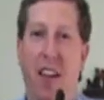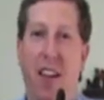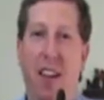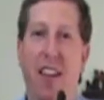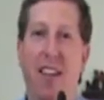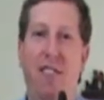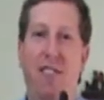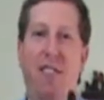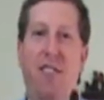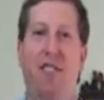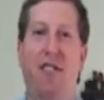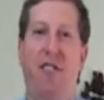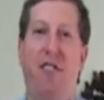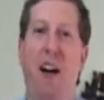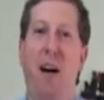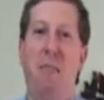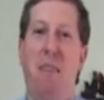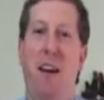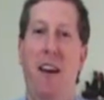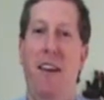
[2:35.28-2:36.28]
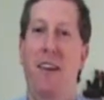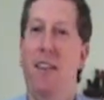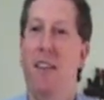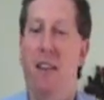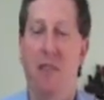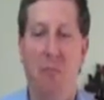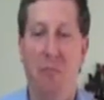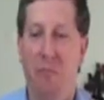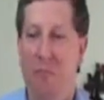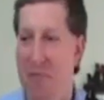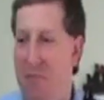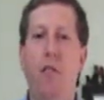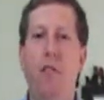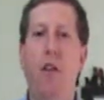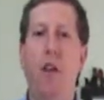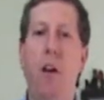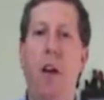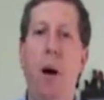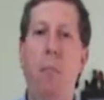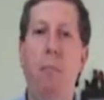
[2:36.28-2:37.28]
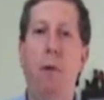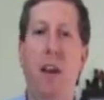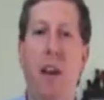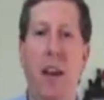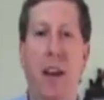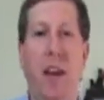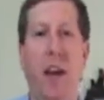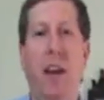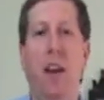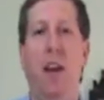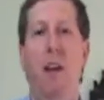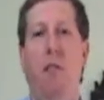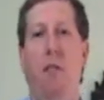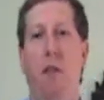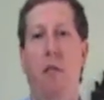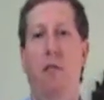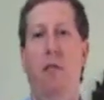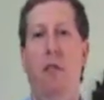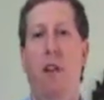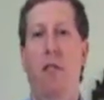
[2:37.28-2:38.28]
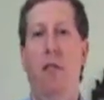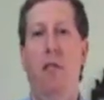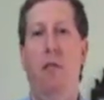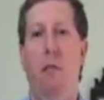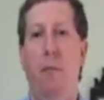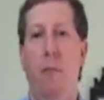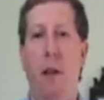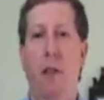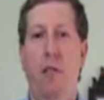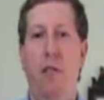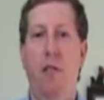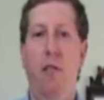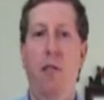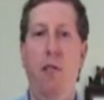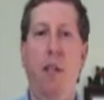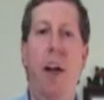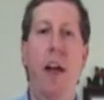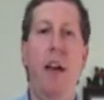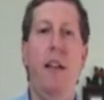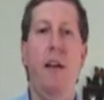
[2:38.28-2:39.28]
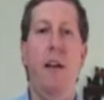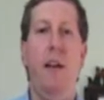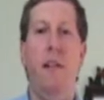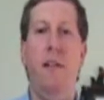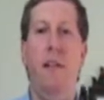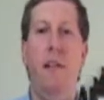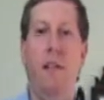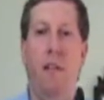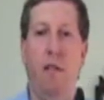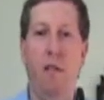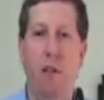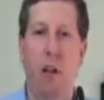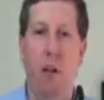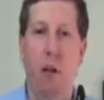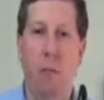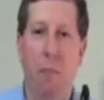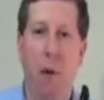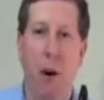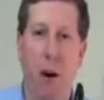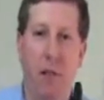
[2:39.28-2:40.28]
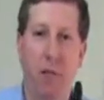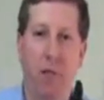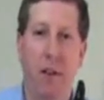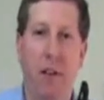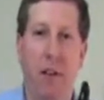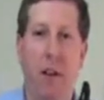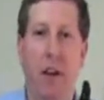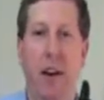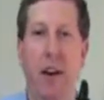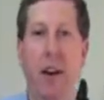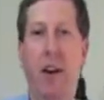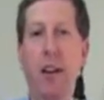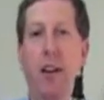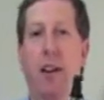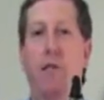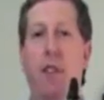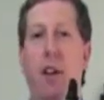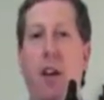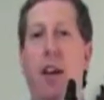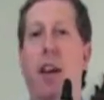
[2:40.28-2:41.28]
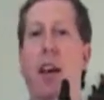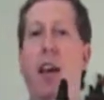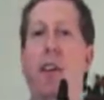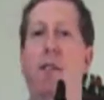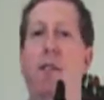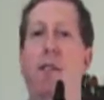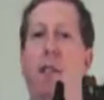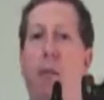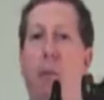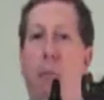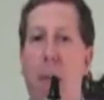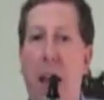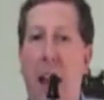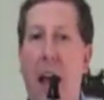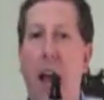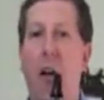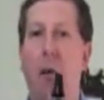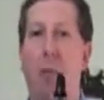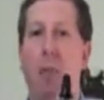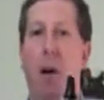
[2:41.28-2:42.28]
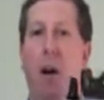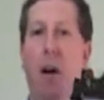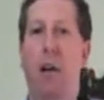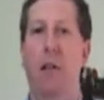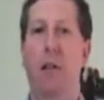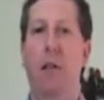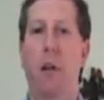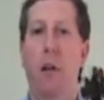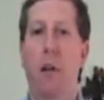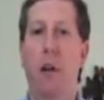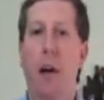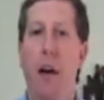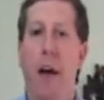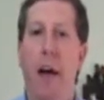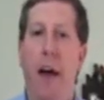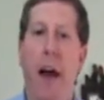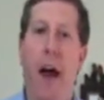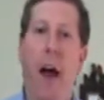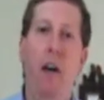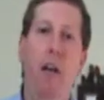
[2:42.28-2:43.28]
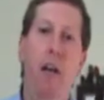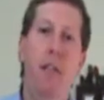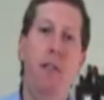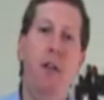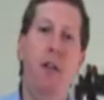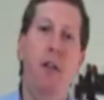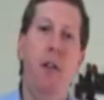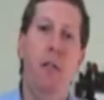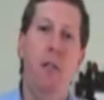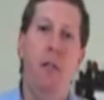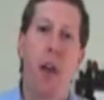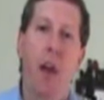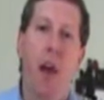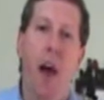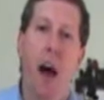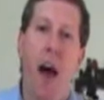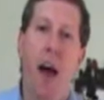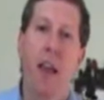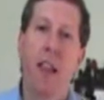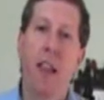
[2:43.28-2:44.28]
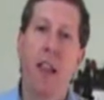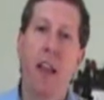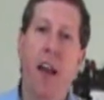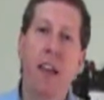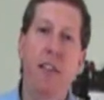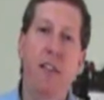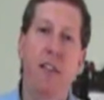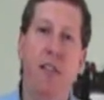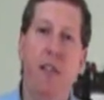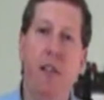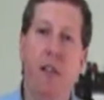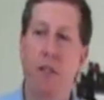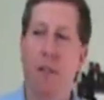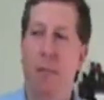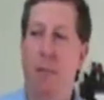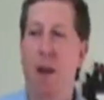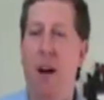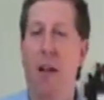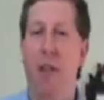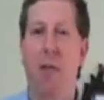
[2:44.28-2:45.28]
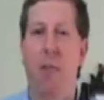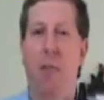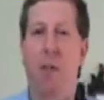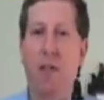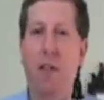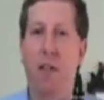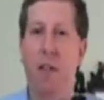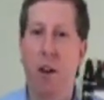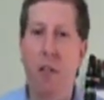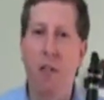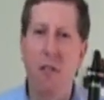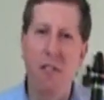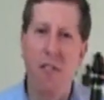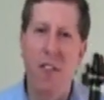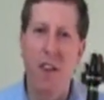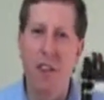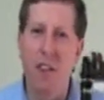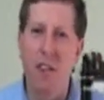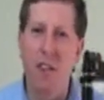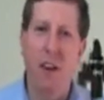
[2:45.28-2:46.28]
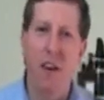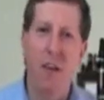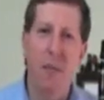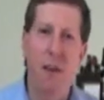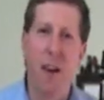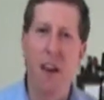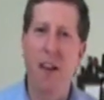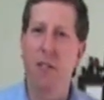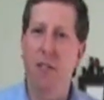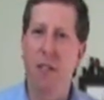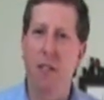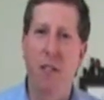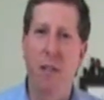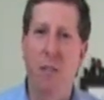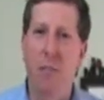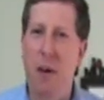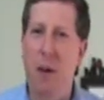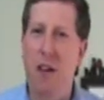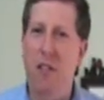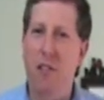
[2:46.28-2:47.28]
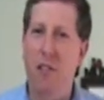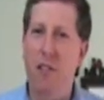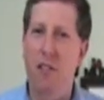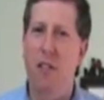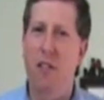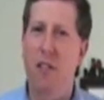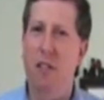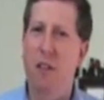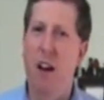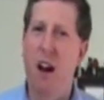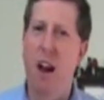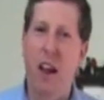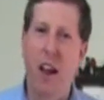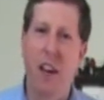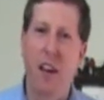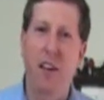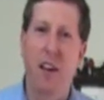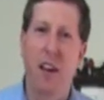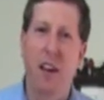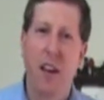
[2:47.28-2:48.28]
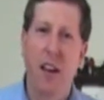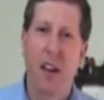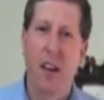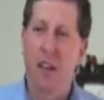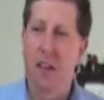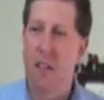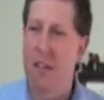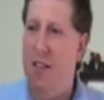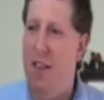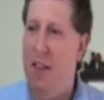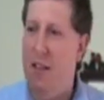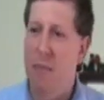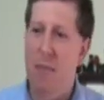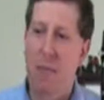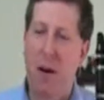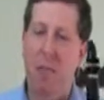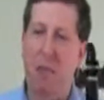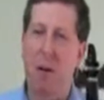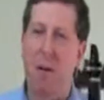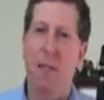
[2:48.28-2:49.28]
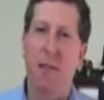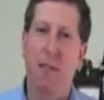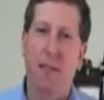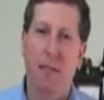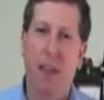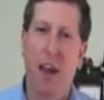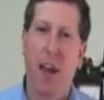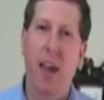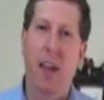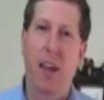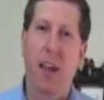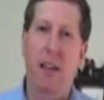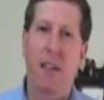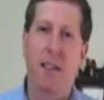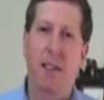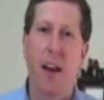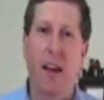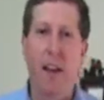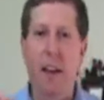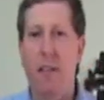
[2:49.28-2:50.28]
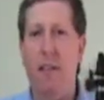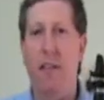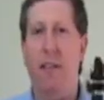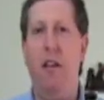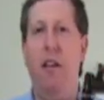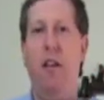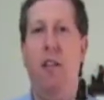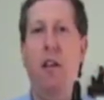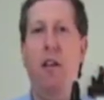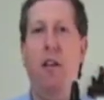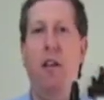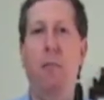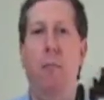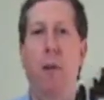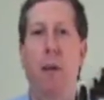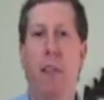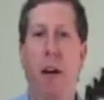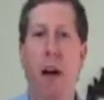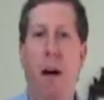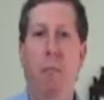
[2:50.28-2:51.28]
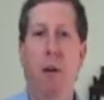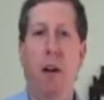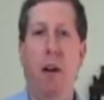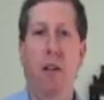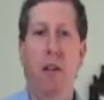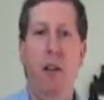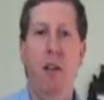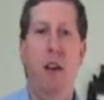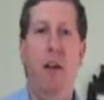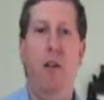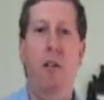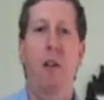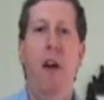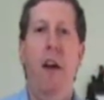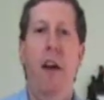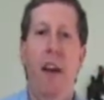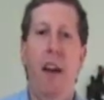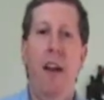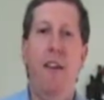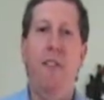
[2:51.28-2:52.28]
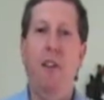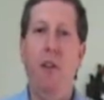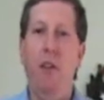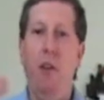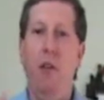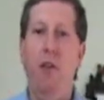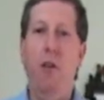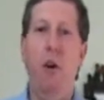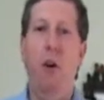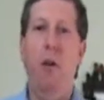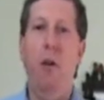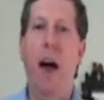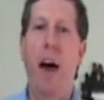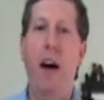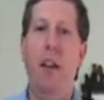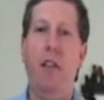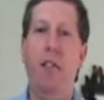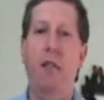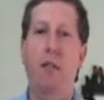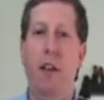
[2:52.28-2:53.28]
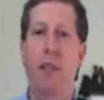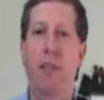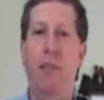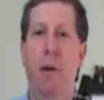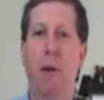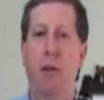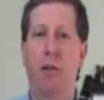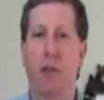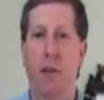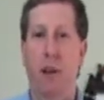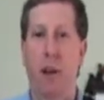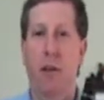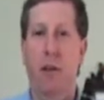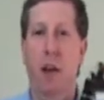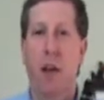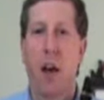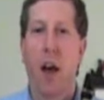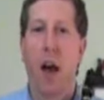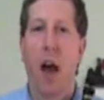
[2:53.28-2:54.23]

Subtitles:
let's just drop it. So if you accompany any of those instruments, you're likely to see the solo part written in a different key from the piano part. However, unless there's a problem with notes and you need to make sure the pitches are right and you think there might be a mistake, it's not necessarily going to be that big a deal if you don't know how to transpose it.